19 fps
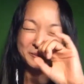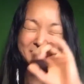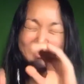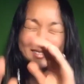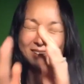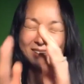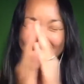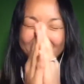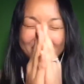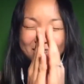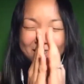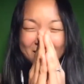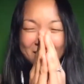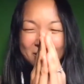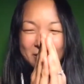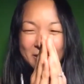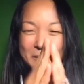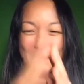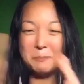Thank
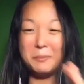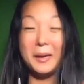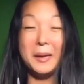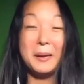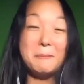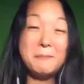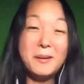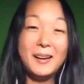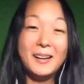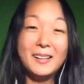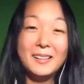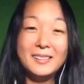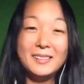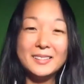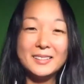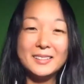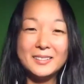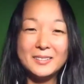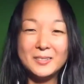you. In
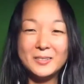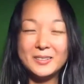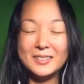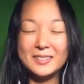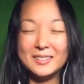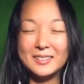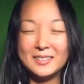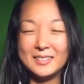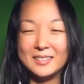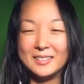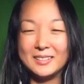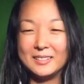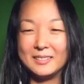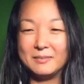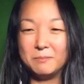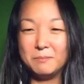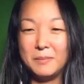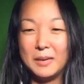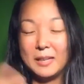PayPal, and you
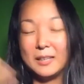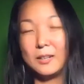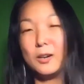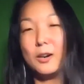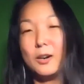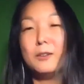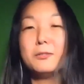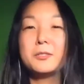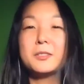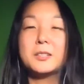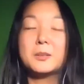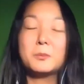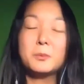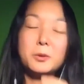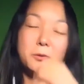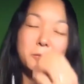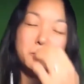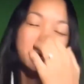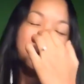can make an offering and
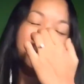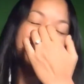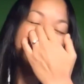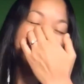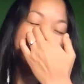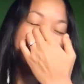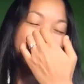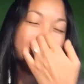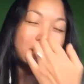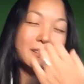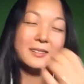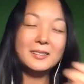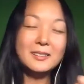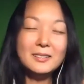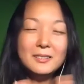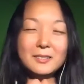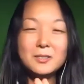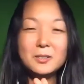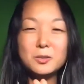we'll forward
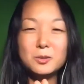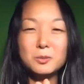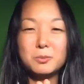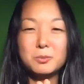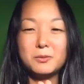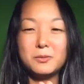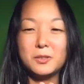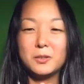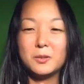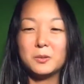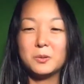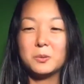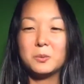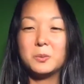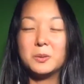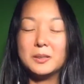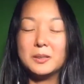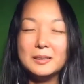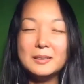everything to Professor
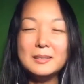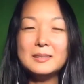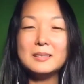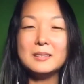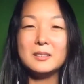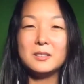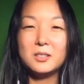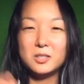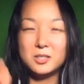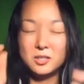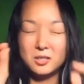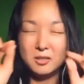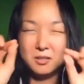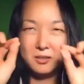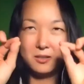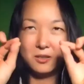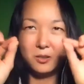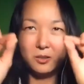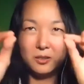Willis.
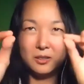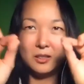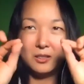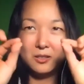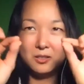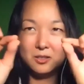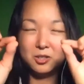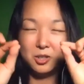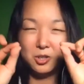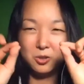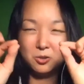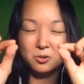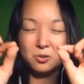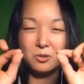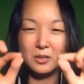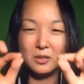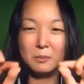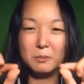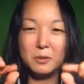You'll need to choose
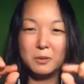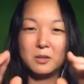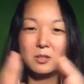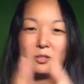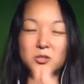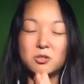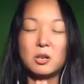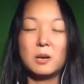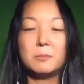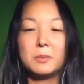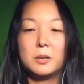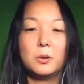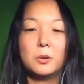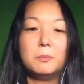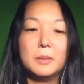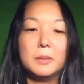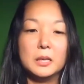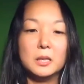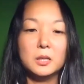her name in the
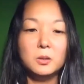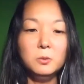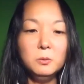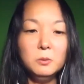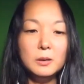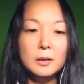drop-down menu.